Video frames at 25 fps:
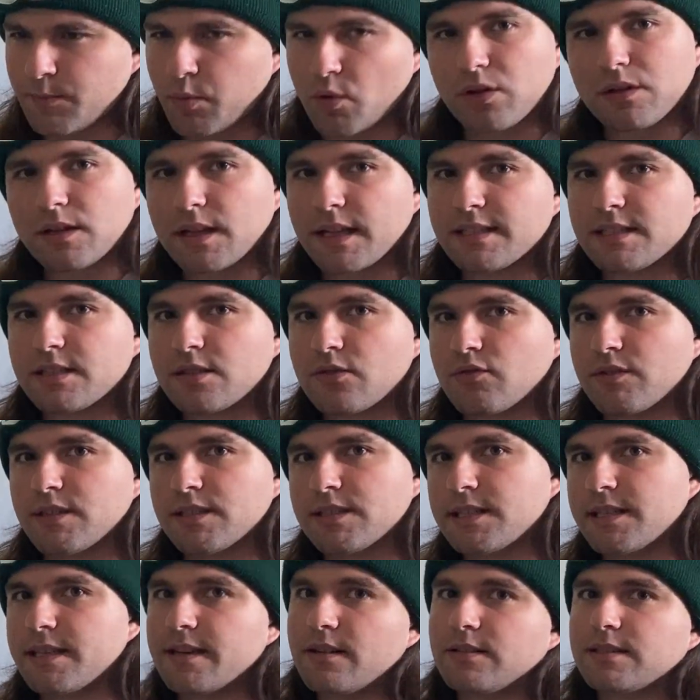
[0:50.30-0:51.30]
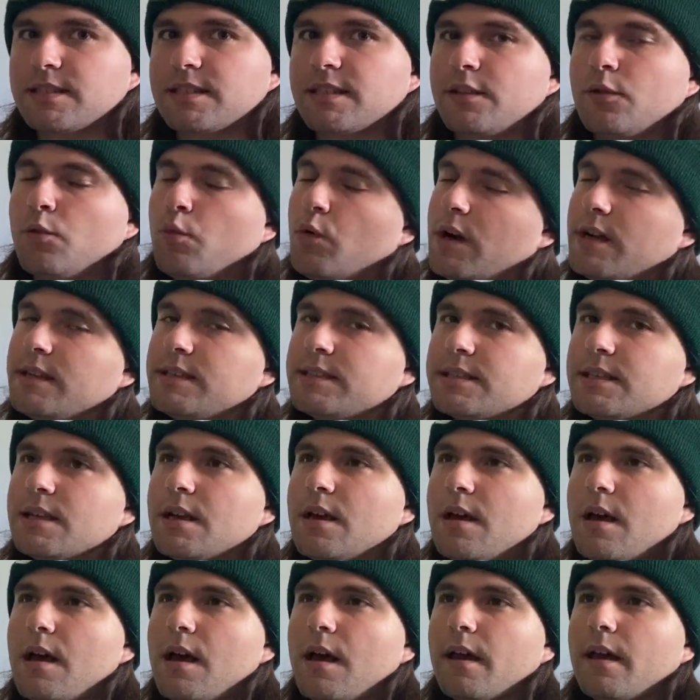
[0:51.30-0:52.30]
Borderlands 3's DLC was,
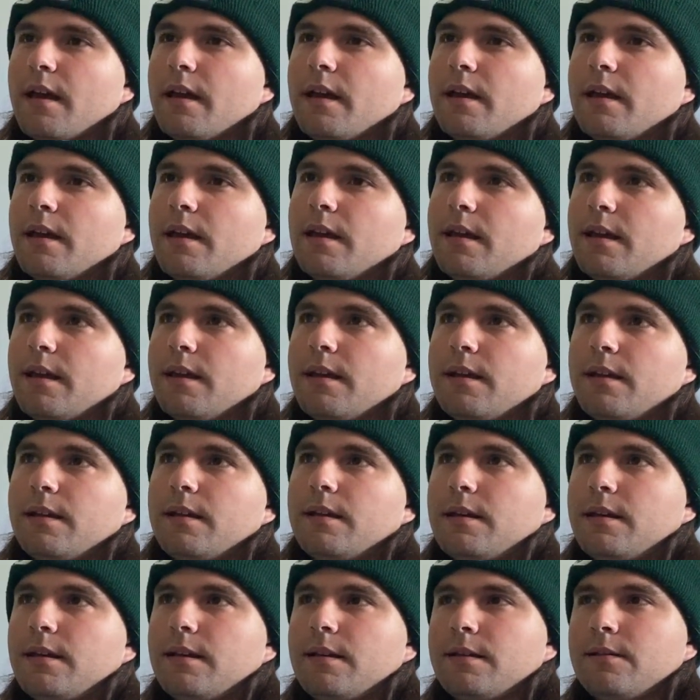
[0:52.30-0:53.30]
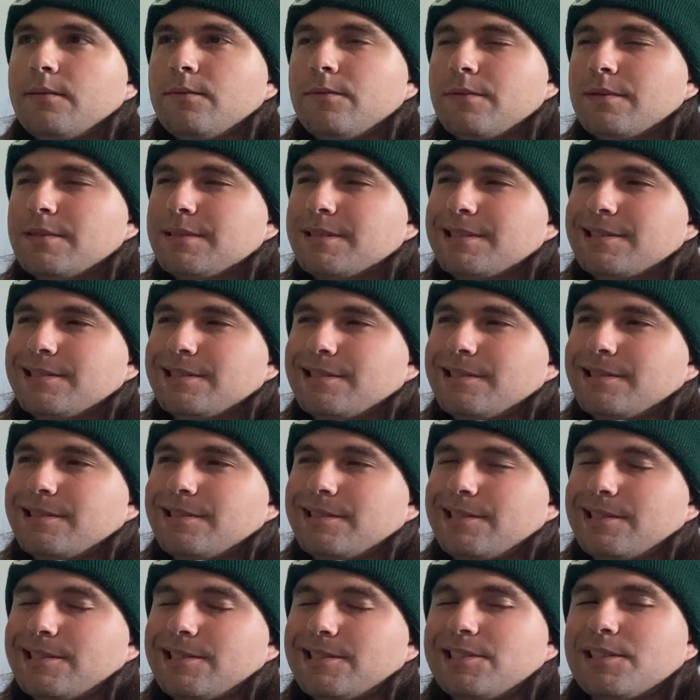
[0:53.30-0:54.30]
it was
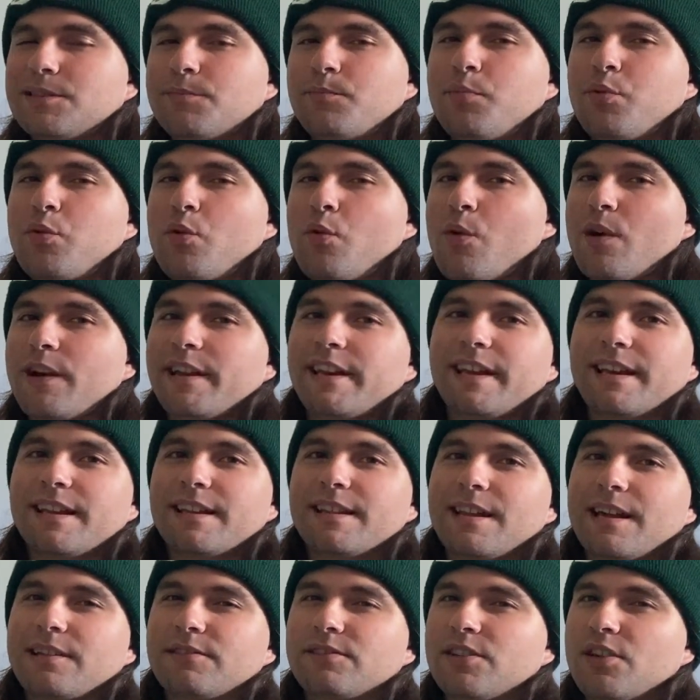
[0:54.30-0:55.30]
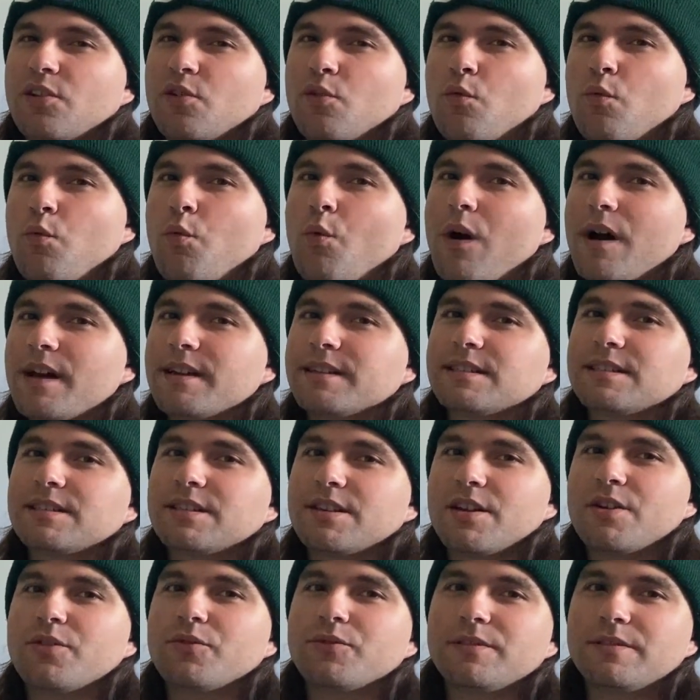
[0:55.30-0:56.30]
disappointing that there was
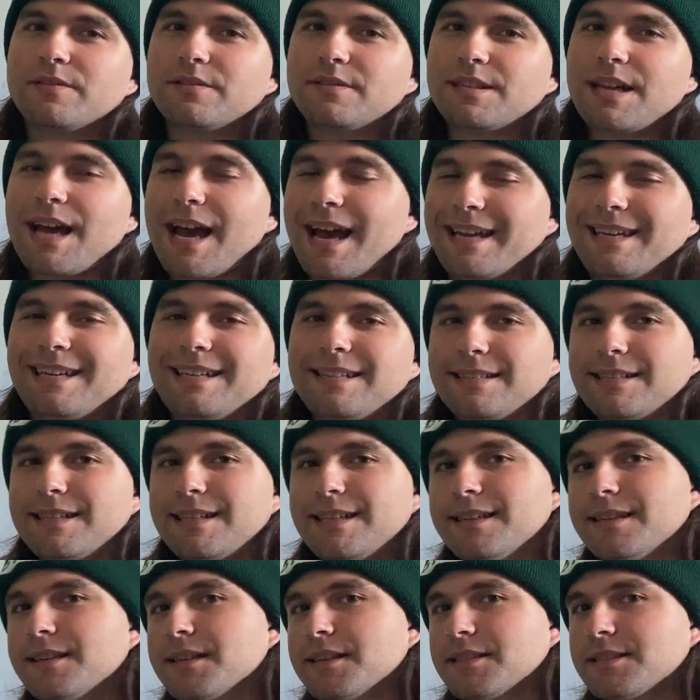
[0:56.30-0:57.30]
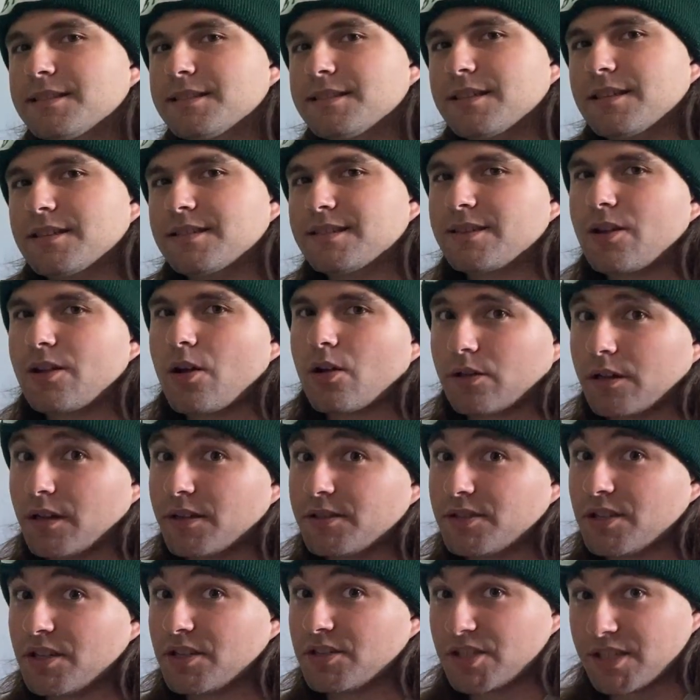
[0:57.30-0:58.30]
no Tiny Tina's Assault
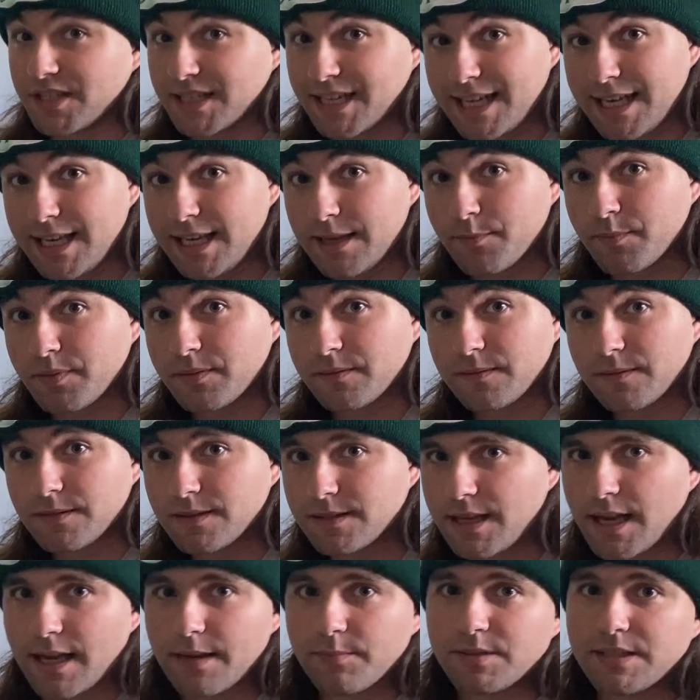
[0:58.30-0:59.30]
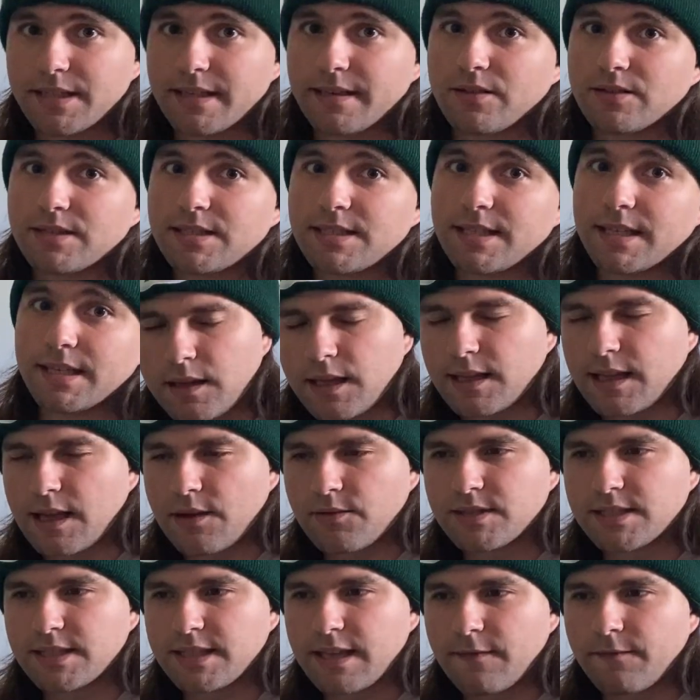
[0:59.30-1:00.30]
on Dungeon Keep type DLC. Like, that
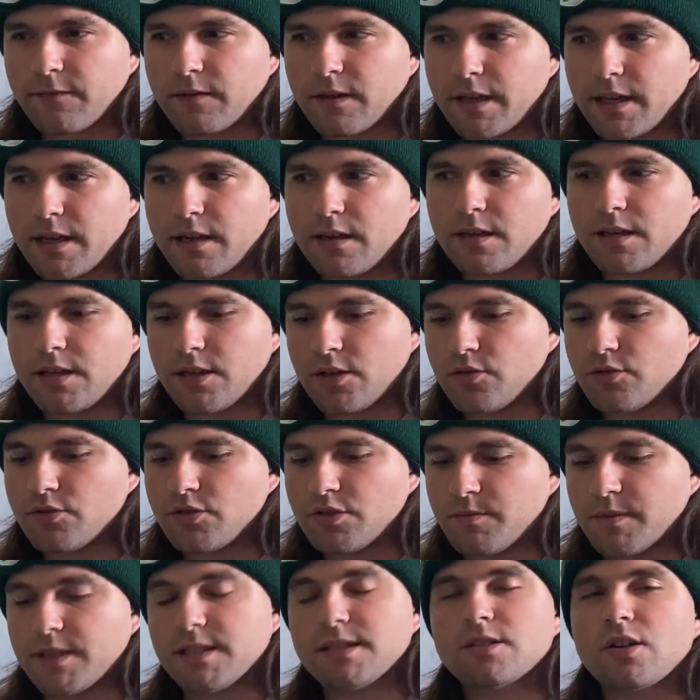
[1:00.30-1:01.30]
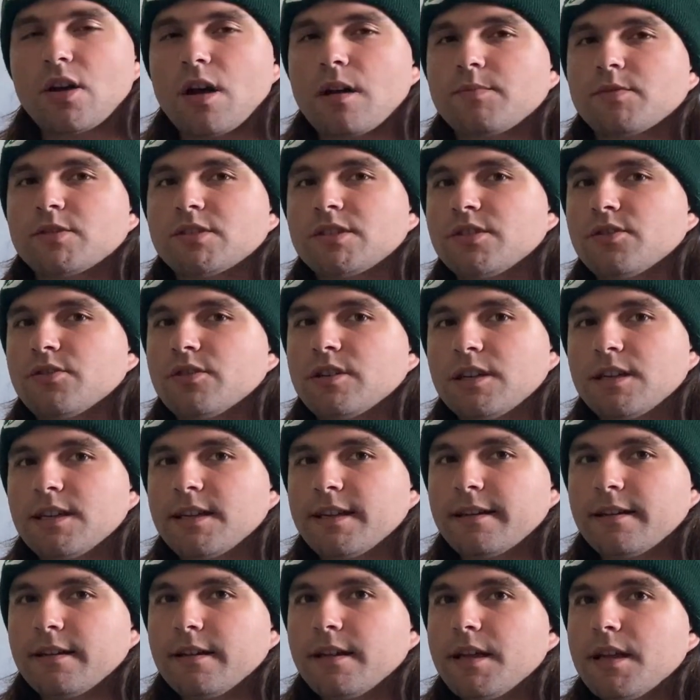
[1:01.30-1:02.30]
was definitely a huge missed
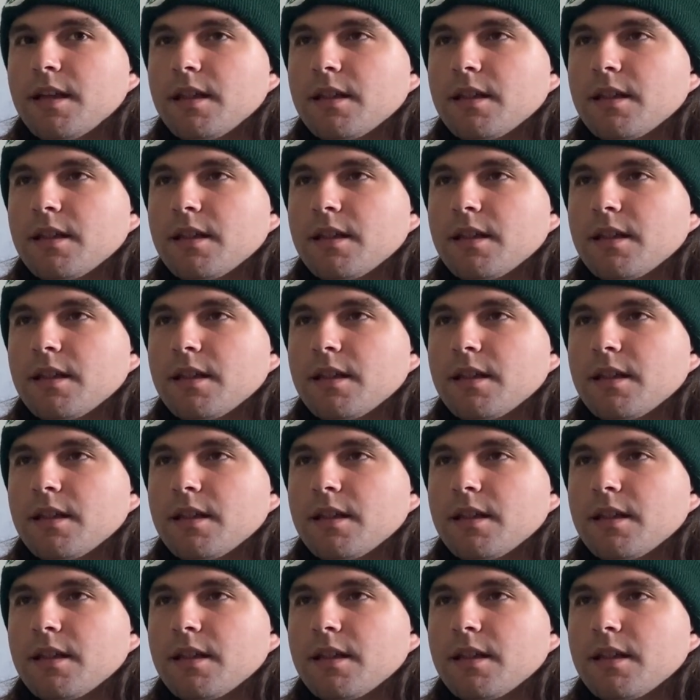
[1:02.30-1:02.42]
opportunity.